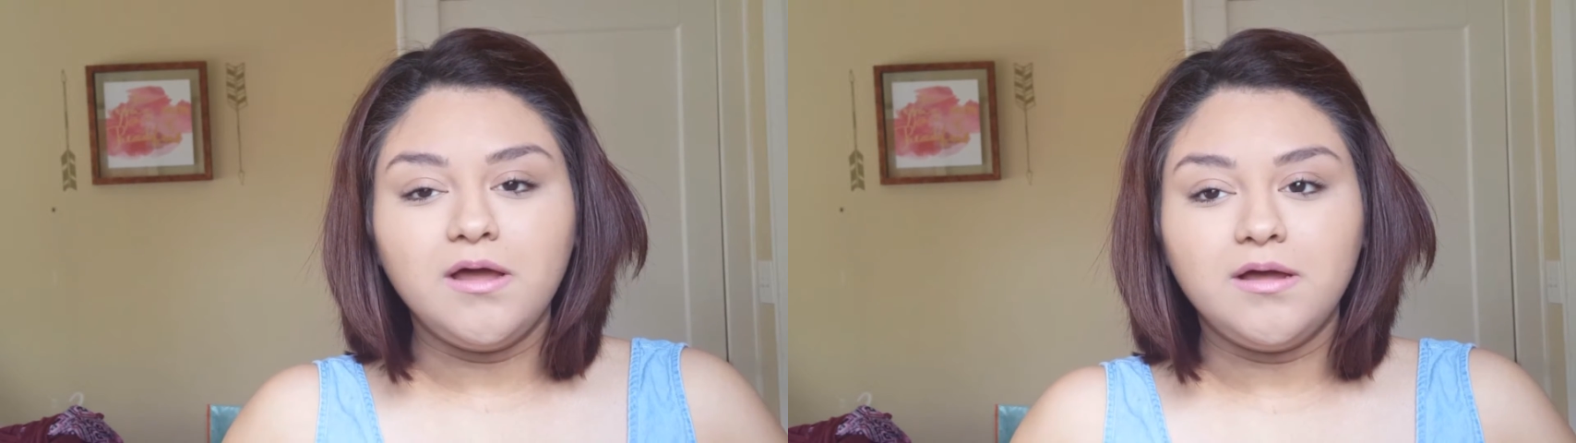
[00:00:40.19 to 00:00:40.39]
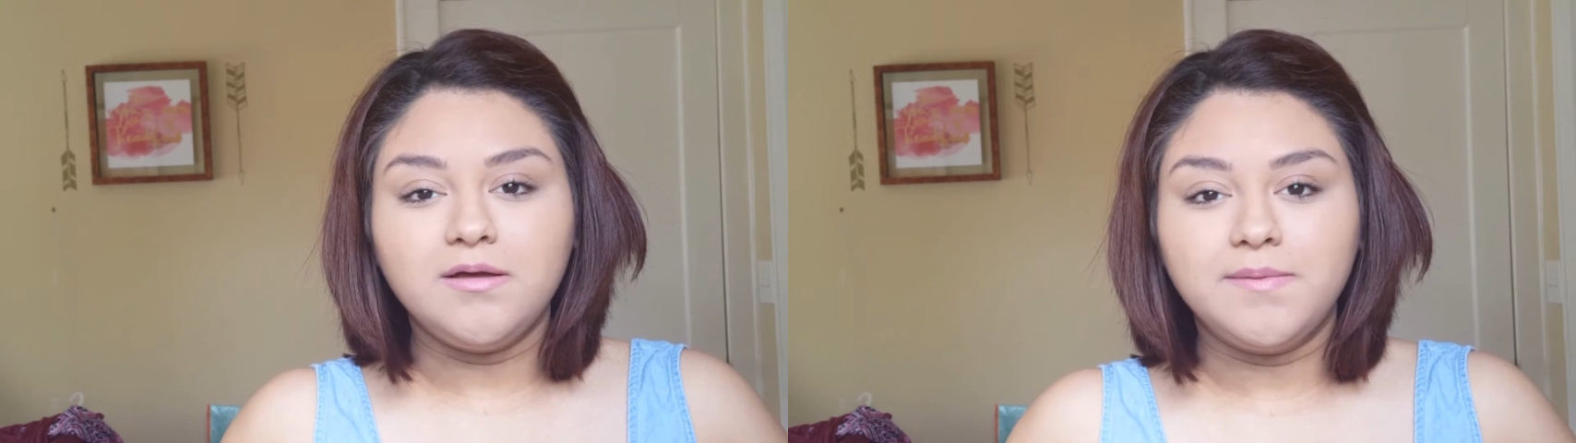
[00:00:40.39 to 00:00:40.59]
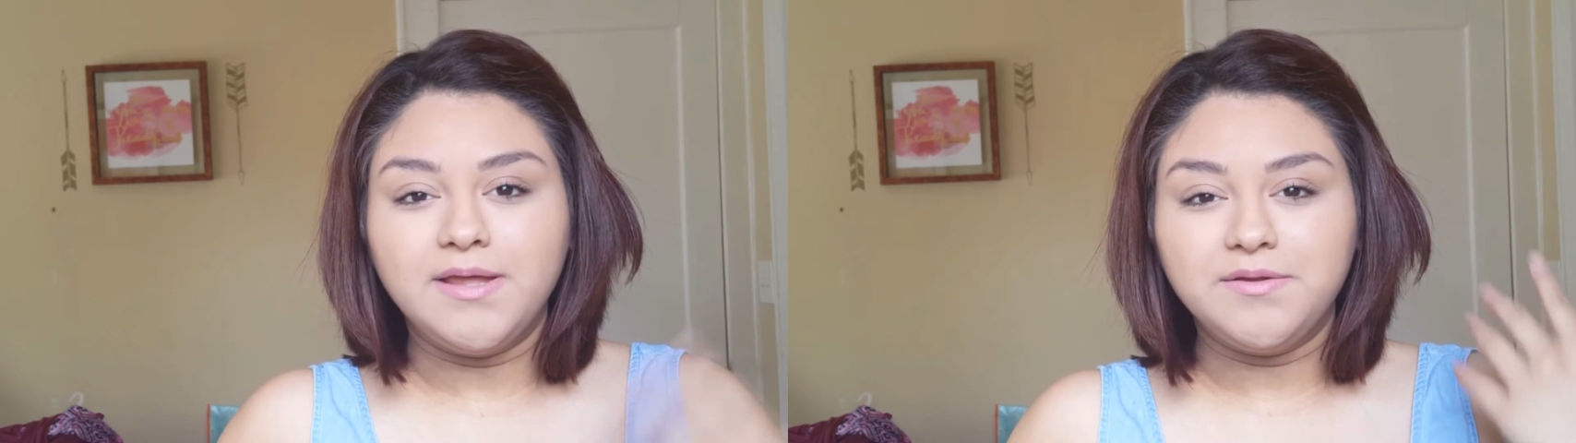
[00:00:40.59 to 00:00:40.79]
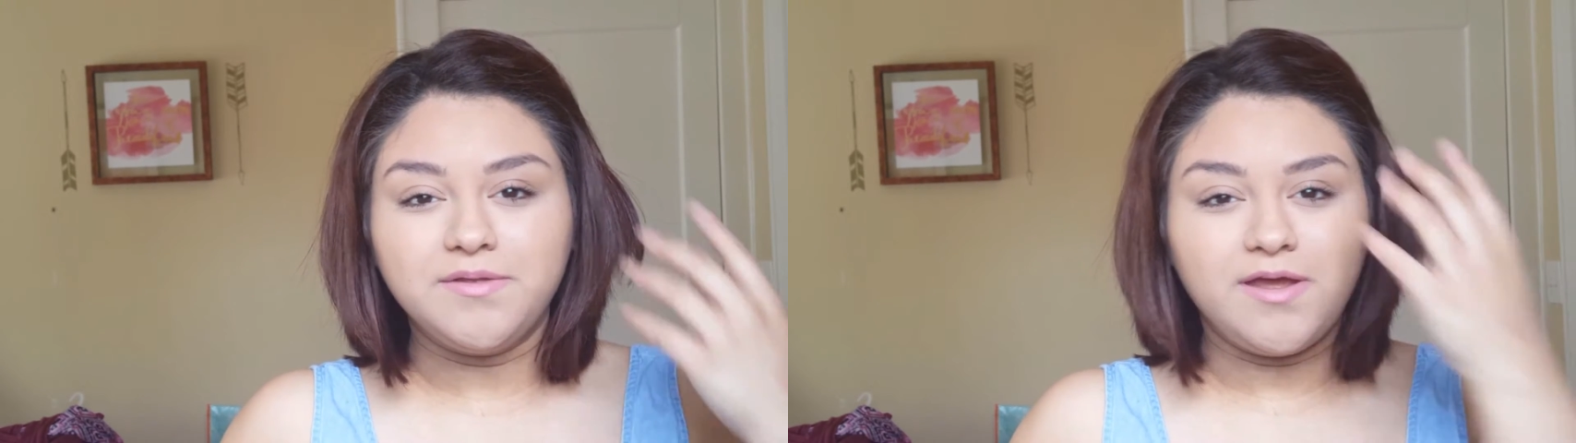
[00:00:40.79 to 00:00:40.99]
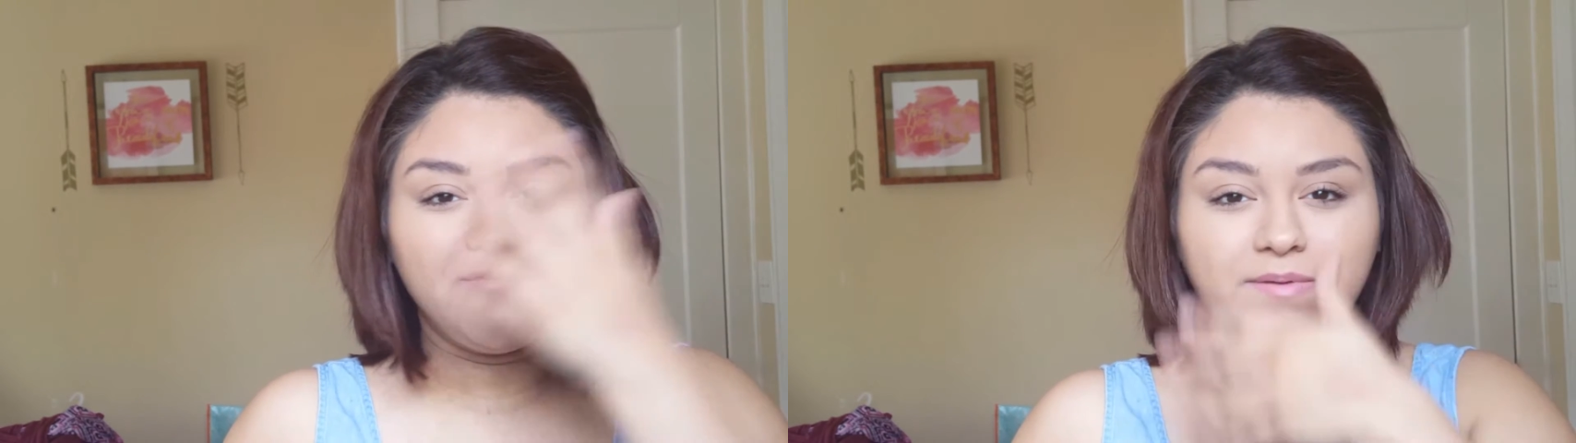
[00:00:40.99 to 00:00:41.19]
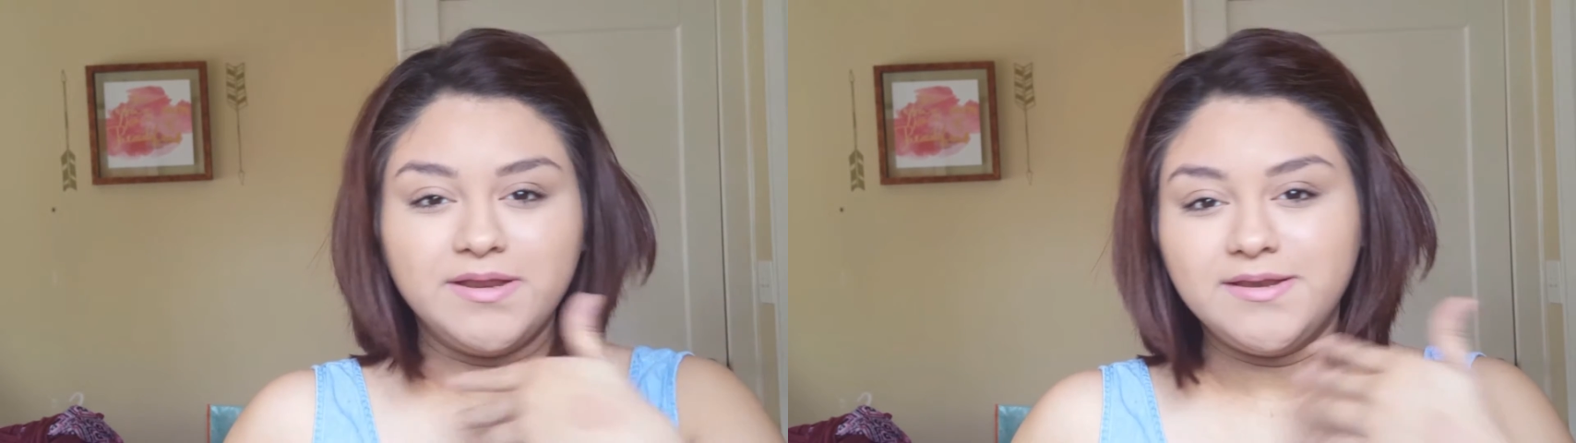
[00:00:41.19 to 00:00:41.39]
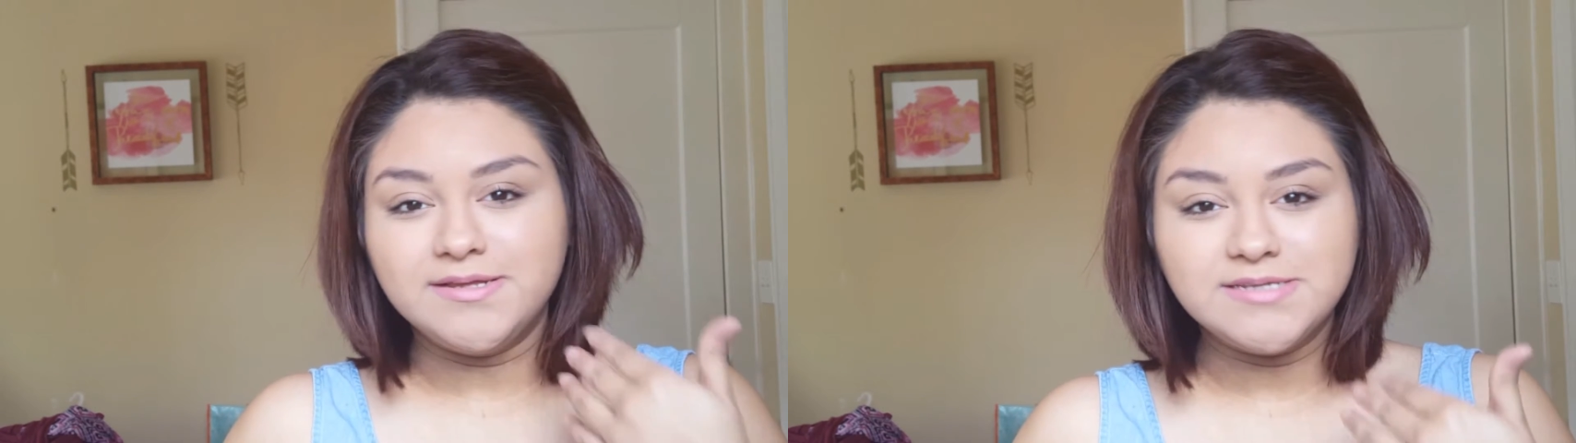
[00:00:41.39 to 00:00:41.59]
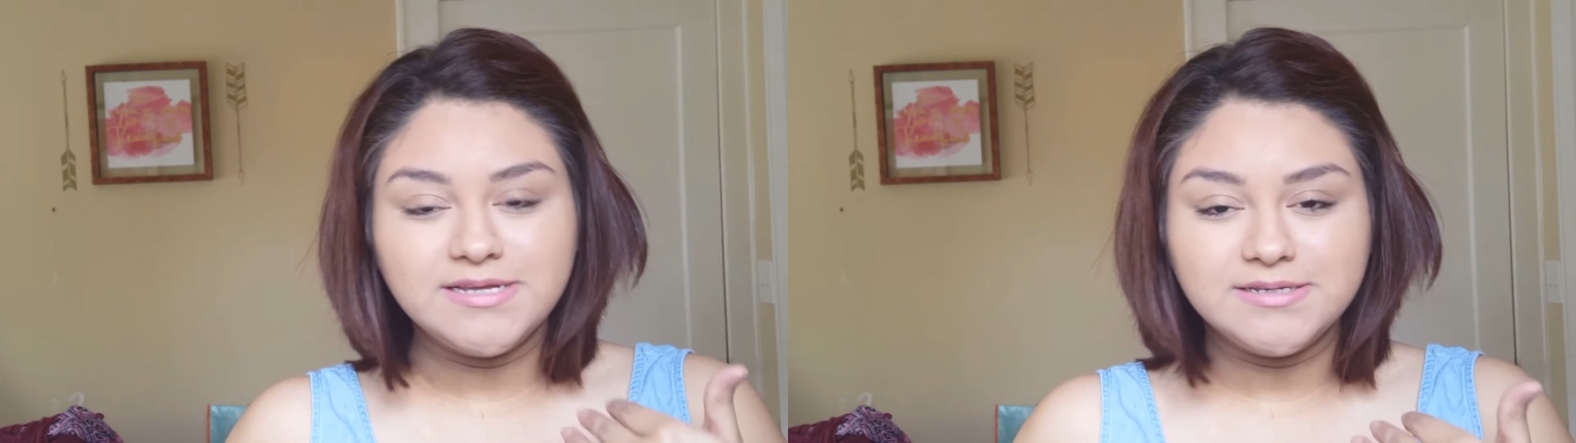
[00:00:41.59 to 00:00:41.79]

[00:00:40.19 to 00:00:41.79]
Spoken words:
I know that everybody does